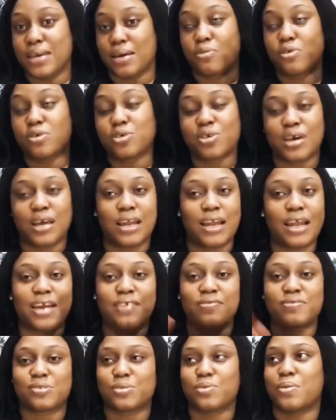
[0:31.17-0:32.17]
I'm also
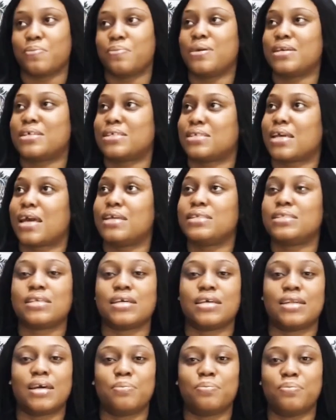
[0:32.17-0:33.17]
alive, so I'm
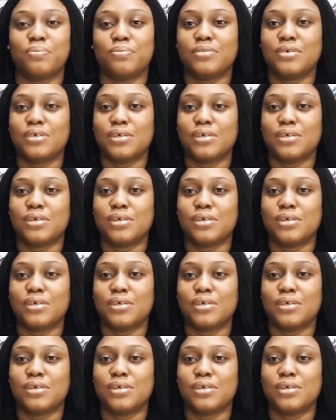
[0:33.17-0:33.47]
excited. I'm